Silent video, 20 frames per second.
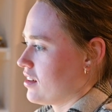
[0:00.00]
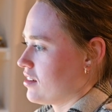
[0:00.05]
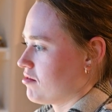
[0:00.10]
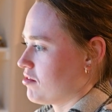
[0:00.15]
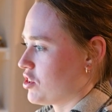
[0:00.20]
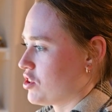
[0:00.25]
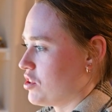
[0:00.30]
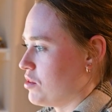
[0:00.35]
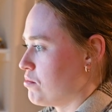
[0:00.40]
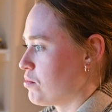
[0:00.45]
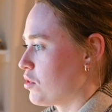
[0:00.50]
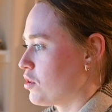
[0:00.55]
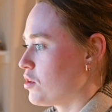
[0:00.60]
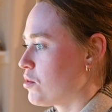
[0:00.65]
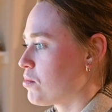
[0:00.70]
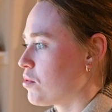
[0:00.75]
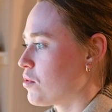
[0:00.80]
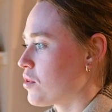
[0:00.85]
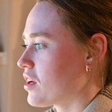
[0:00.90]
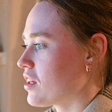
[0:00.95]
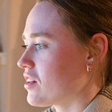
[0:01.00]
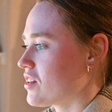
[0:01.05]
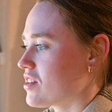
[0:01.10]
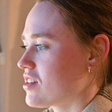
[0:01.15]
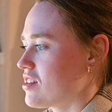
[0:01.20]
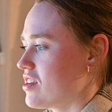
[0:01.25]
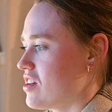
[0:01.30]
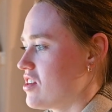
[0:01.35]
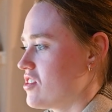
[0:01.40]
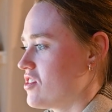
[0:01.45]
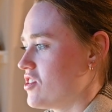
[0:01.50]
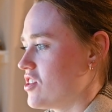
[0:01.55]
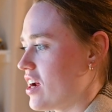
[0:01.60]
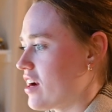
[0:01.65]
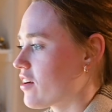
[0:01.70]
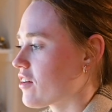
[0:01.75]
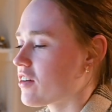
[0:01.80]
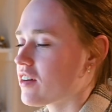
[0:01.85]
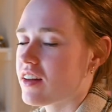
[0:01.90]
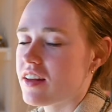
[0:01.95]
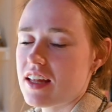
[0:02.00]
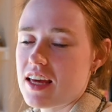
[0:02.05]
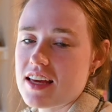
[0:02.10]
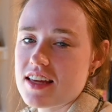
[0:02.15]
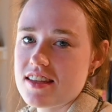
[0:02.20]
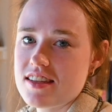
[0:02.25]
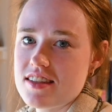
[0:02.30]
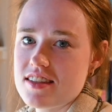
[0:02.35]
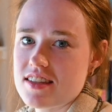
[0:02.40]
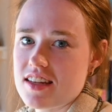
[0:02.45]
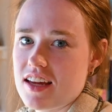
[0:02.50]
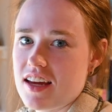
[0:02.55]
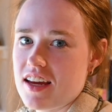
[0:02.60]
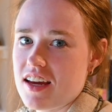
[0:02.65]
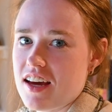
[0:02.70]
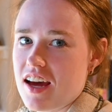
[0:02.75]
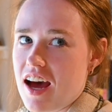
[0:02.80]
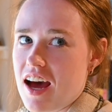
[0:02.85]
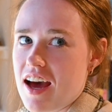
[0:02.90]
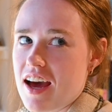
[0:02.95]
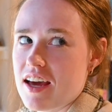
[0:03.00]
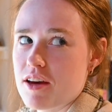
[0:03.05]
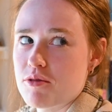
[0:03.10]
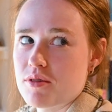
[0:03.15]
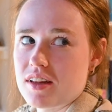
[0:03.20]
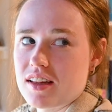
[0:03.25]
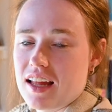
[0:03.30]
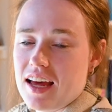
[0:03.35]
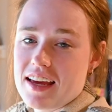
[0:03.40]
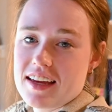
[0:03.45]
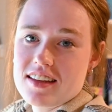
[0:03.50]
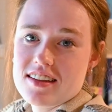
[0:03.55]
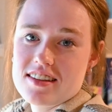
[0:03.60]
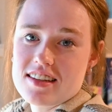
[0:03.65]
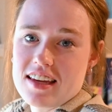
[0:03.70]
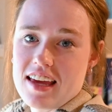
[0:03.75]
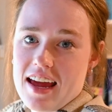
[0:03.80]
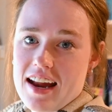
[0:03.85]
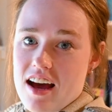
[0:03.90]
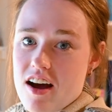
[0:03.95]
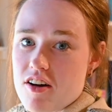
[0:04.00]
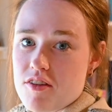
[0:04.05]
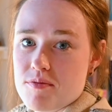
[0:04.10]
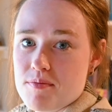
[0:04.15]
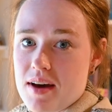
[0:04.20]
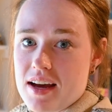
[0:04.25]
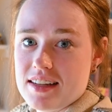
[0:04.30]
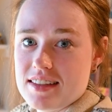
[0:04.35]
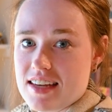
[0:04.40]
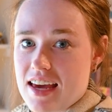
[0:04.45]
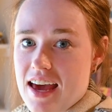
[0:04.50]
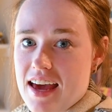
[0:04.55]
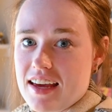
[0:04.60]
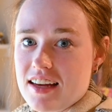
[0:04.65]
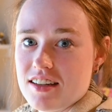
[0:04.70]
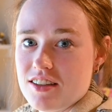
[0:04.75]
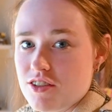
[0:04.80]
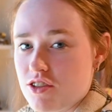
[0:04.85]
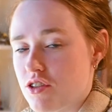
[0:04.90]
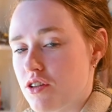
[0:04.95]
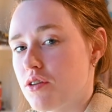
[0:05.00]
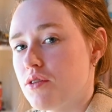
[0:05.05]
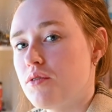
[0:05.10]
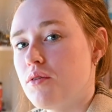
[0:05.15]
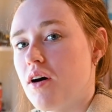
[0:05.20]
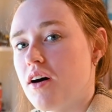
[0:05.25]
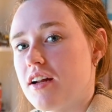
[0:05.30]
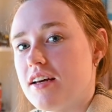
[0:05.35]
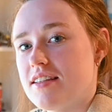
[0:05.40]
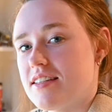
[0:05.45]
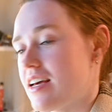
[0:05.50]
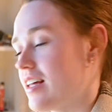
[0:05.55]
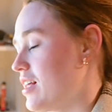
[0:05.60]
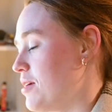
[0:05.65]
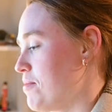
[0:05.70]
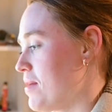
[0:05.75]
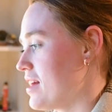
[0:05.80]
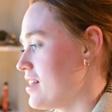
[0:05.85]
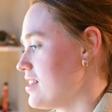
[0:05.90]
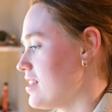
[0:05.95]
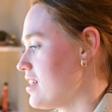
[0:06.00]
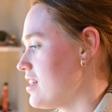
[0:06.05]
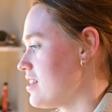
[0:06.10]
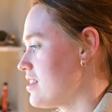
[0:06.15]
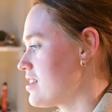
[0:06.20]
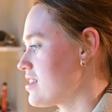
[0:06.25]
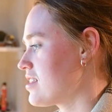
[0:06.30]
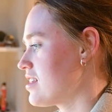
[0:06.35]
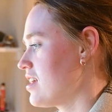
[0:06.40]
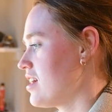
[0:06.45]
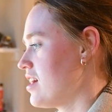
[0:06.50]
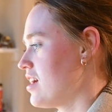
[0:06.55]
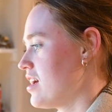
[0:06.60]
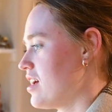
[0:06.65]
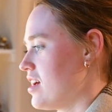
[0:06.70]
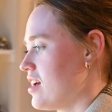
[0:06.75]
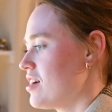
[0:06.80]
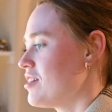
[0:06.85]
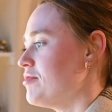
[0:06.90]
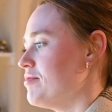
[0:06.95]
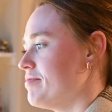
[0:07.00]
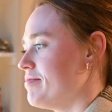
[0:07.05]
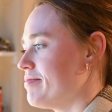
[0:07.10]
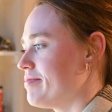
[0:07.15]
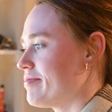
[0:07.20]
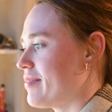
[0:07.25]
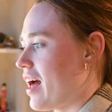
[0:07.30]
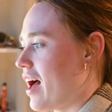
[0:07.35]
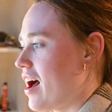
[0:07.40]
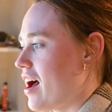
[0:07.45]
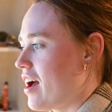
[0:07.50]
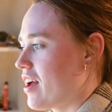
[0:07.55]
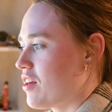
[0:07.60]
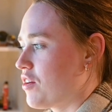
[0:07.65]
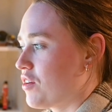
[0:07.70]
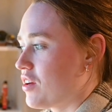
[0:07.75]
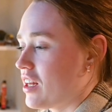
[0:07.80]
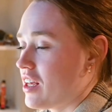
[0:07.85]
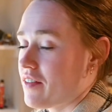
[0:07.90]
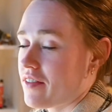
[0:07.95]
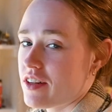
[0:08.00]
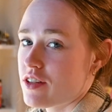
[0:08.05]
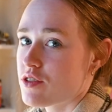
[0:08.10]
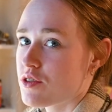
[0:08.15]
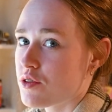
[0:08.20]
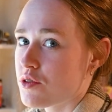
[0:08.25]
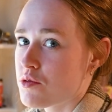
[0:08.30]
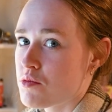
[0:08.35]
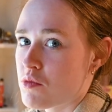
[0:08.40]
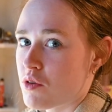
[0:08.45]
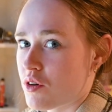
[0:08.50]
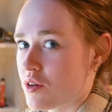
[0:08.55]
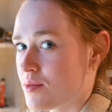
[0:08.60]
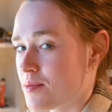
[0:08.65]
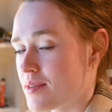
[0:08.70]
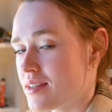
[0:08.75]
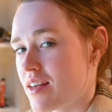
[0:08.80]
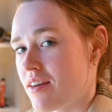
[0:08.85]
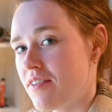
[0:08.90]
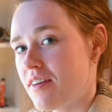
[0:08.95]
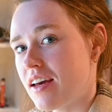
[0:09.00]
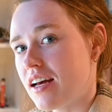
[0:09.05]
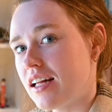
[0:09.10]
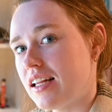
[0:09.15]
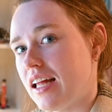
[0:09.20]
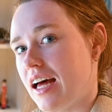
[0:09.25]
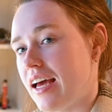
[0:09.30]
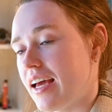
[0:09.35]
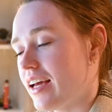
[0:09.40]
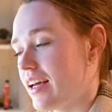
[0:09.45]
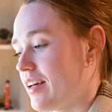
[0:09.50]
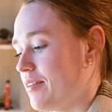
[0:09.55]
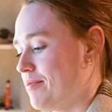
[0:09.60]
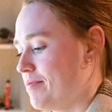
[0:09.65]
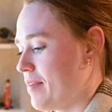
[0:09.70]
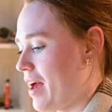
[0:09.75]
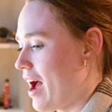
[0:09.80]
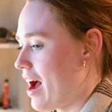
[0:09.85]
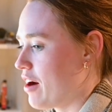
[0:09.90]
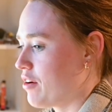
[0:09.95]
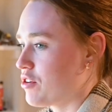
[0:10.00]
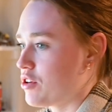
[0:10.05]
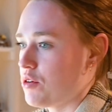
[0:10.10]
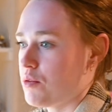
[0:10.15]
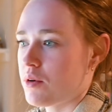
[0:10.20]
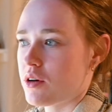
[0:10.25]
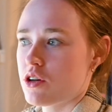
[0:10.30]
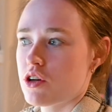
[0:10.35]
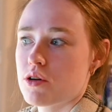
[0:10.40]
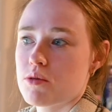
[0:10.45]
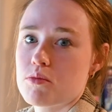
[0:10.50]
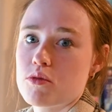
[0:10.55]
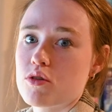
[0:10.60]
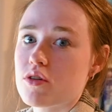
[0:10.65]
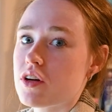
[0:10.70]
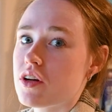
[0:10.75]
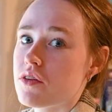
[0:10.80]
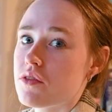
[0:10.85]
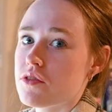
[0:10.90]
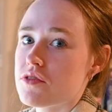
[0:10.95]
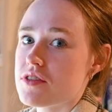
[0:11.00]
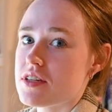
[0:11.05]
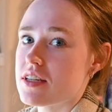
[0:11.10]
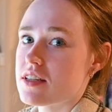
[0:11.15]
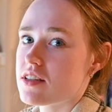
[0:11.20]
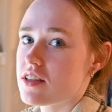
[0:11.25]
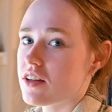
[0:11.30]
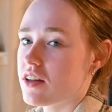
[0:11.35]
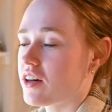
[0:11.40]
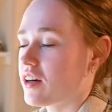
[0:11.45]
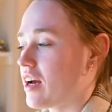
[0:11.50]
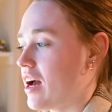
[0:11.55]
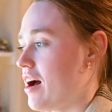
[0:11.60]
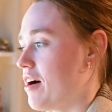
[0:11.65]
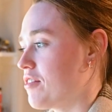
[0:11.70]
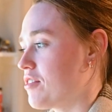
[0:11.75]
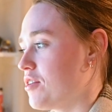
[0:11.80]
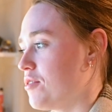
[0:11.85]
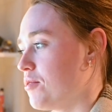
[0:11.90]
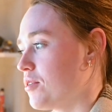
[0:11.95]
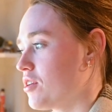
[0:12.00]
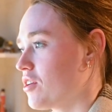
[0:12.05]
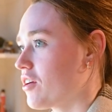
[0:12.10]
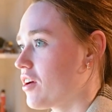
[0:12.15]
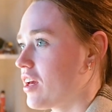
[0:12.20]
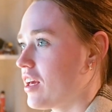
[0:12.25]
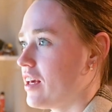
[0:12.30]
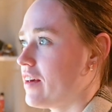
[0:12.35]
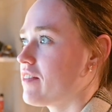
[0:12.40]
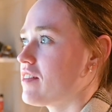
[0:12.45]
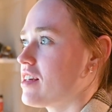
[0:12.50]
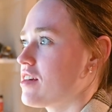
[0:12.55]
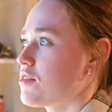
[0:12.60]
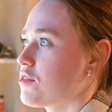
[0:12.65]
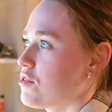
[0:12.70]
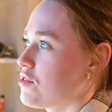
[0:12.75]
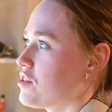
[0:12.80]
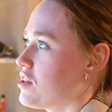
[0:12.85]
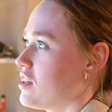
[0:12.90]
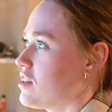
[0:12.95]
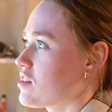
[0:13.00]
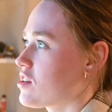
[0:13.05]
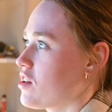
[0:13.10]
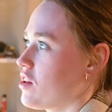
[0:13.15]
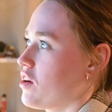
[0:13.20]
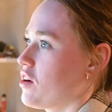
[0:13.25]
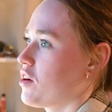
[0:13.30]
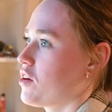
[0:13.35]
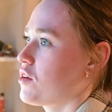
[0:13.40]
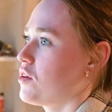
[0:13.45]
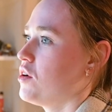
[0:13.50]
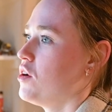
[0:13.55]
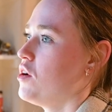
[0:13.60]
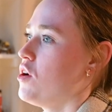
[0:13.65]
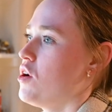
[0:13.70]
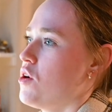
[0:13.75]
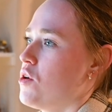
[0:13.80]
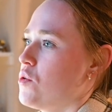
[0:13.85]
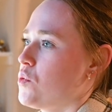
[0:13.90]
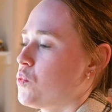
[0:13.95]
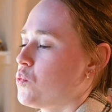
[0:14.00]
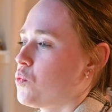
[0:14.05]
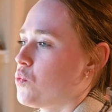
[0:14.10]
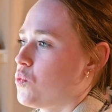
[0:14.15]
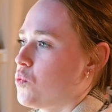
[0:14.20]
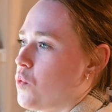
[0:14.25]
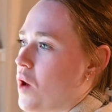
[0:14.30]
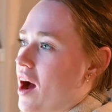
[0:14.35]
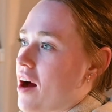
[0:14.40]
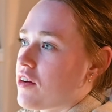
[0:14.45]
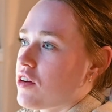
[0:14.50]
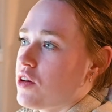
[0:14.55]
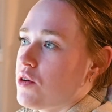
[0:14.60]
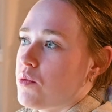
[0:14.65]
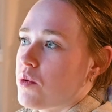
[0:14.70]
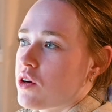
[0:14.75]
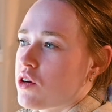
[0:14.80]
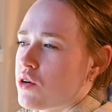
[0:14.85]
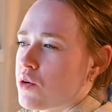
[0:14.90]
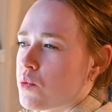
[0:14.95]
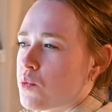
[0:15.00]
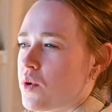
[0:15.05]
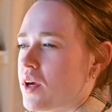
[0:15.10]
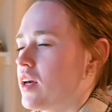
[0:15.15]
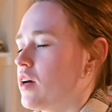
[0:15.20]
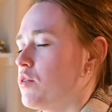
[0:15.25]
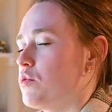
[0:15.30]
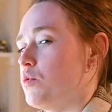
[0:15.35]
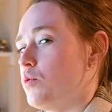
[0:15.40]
Just in bullet points, general things that I would like to get out of my day and do on a daily basis. You can even do more specific, like, how do you want your morning routine to look? How do you want your evening routine to look? how do you want your week of